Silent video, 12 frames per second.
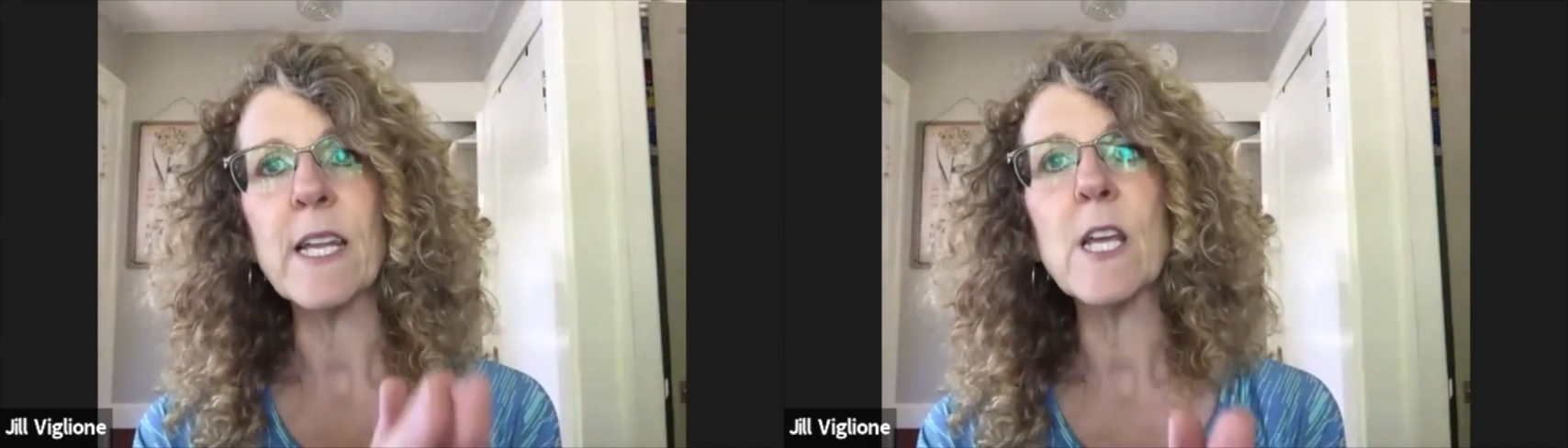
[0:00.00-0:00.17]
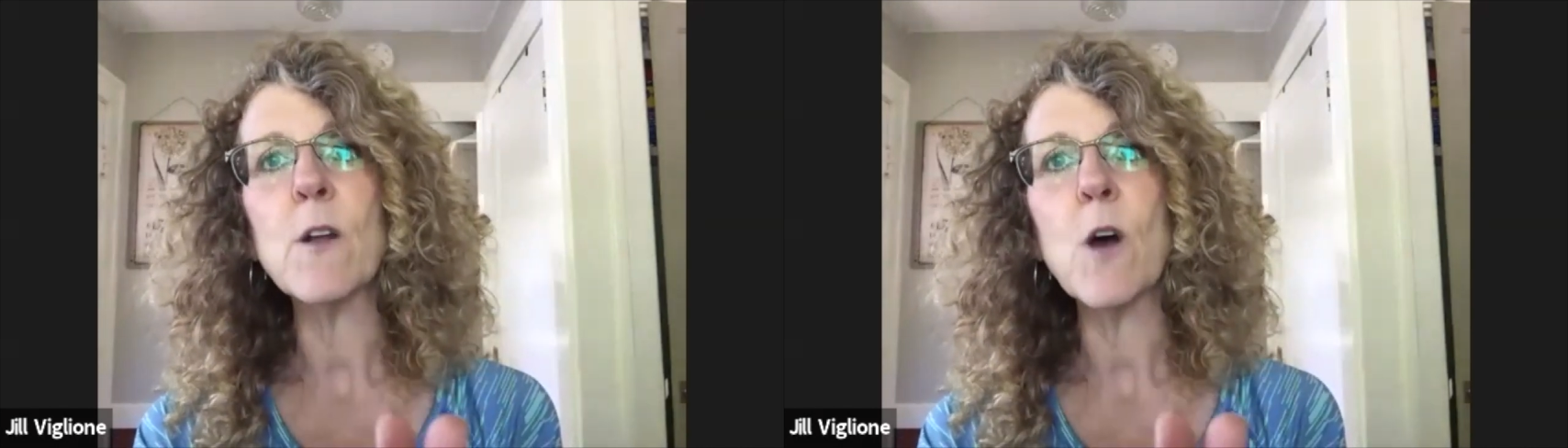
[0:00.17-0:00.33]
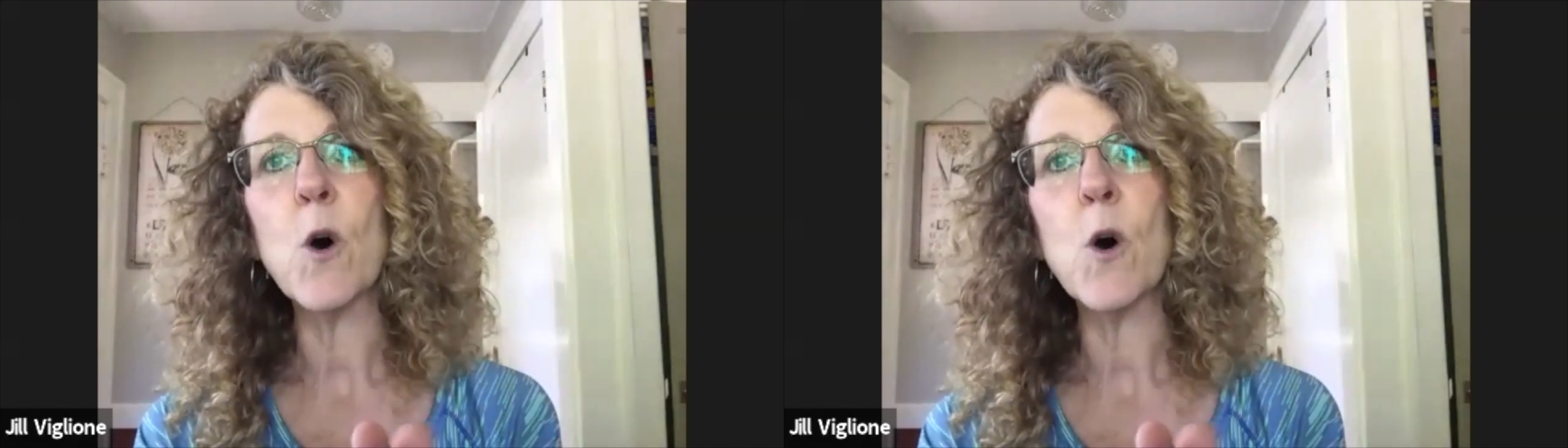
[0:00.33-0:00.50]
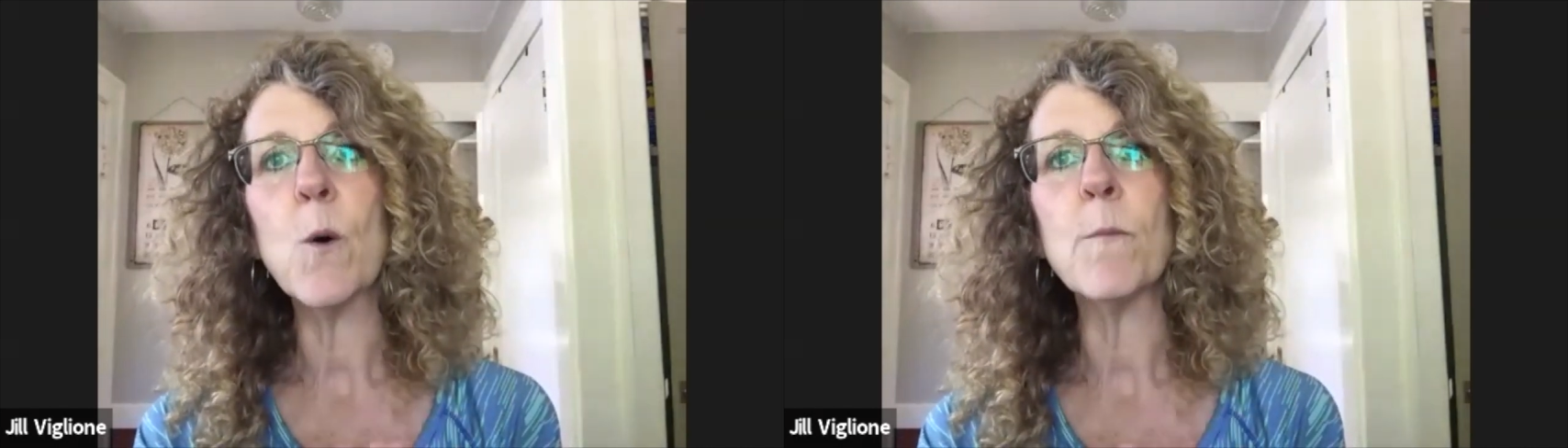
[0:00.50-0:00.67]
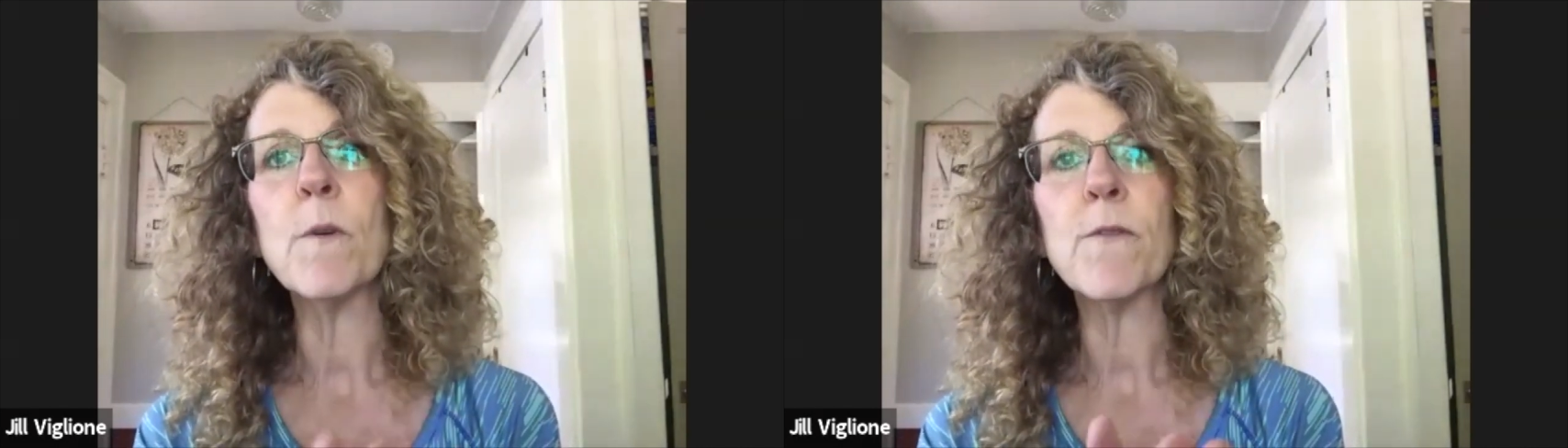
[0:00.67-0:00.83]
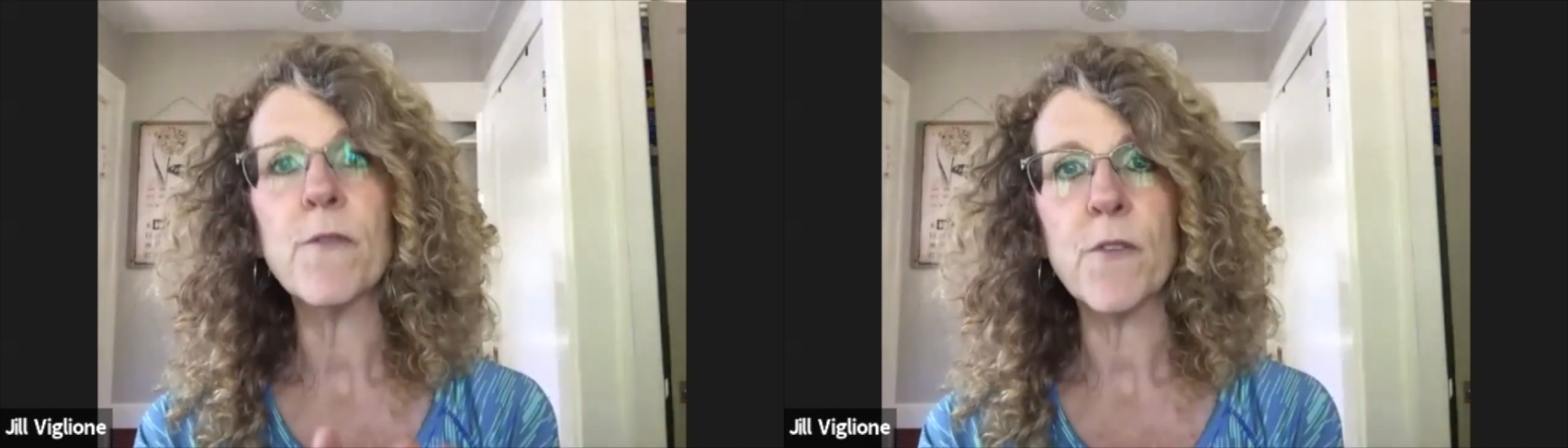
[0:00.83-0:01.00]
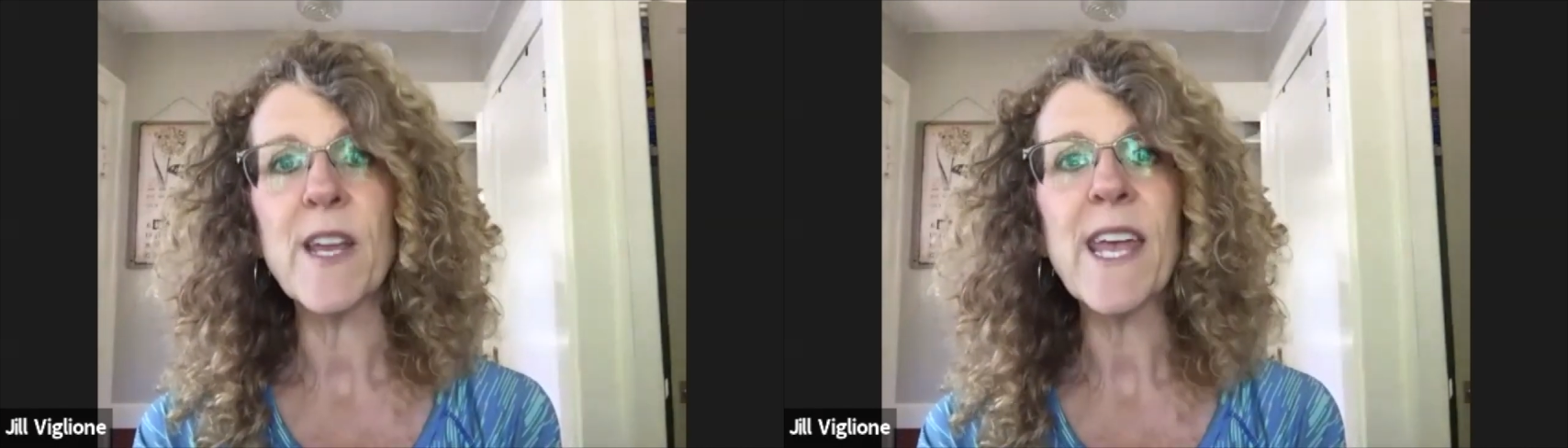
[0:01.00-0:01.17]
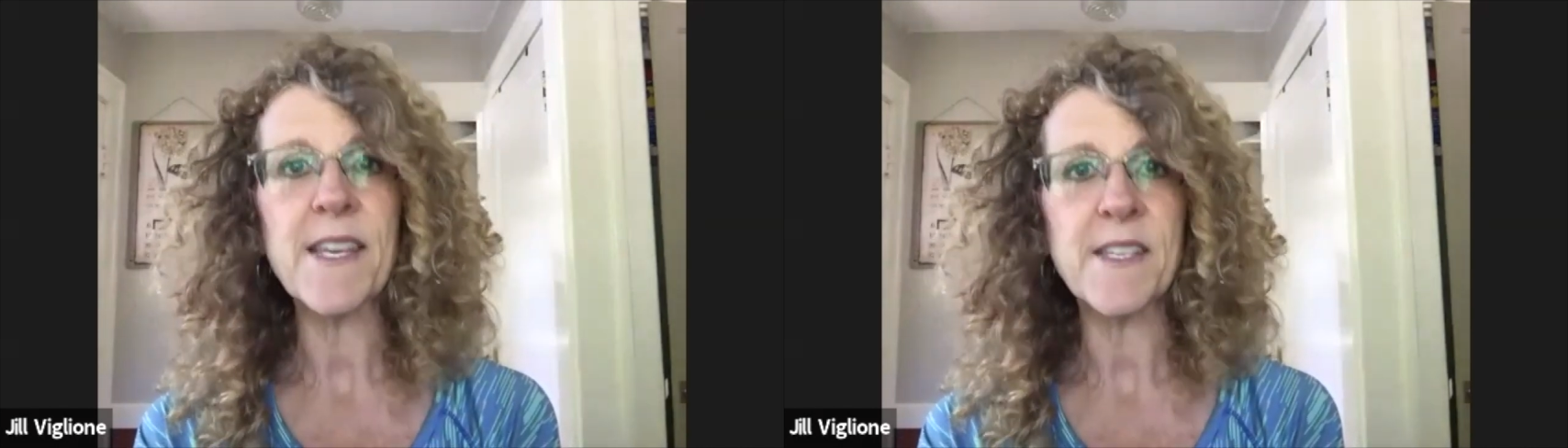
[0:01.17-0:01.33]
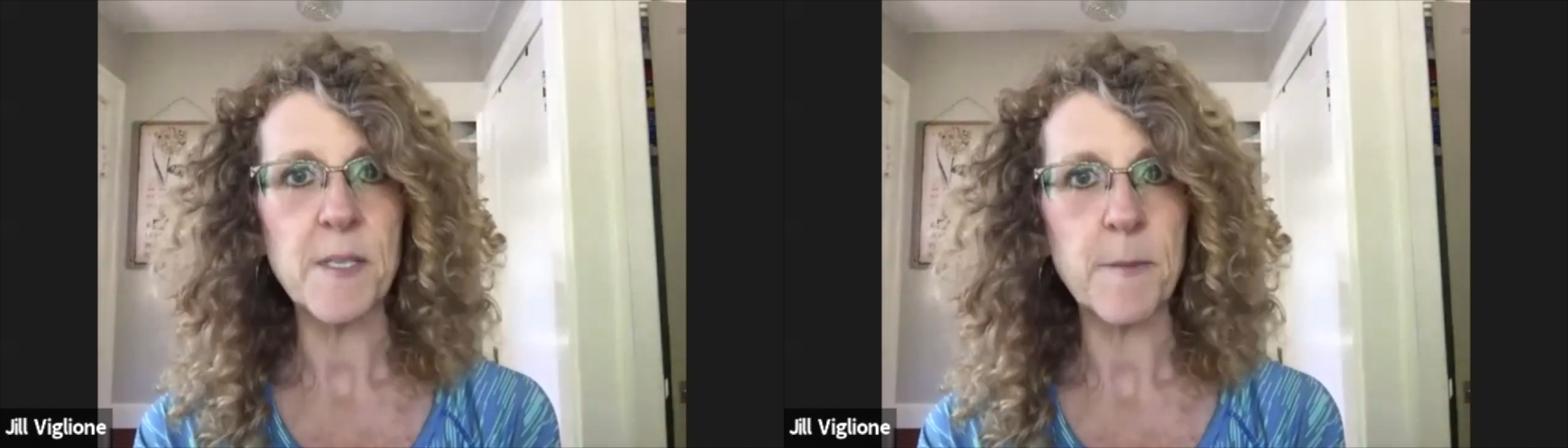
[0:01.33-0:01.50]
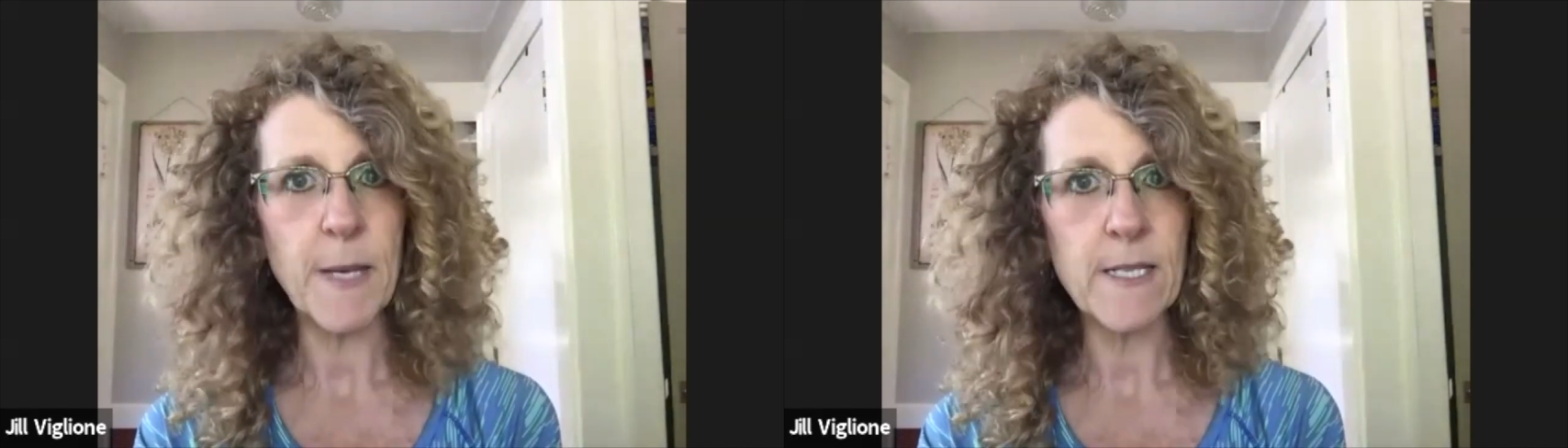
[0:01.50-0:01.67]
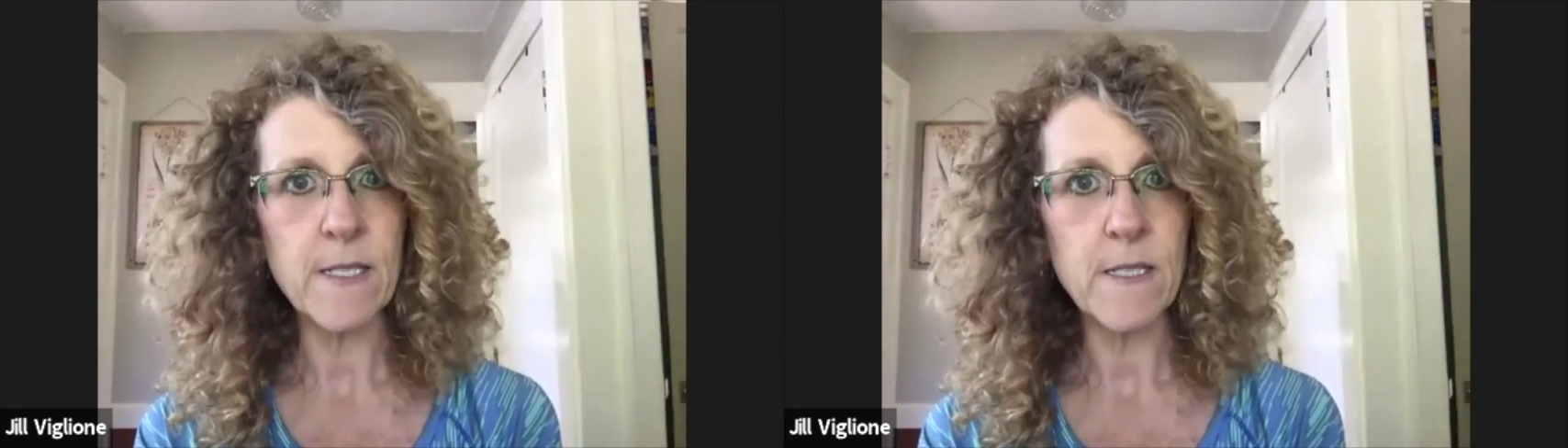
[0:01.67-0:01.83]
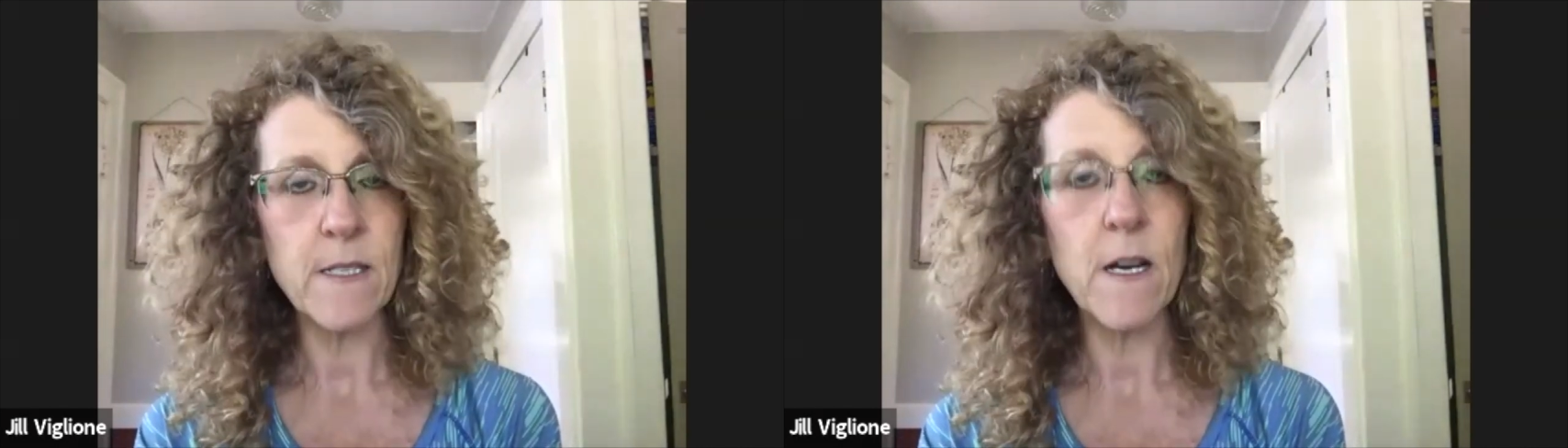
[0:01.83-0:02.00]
in-home free estimate.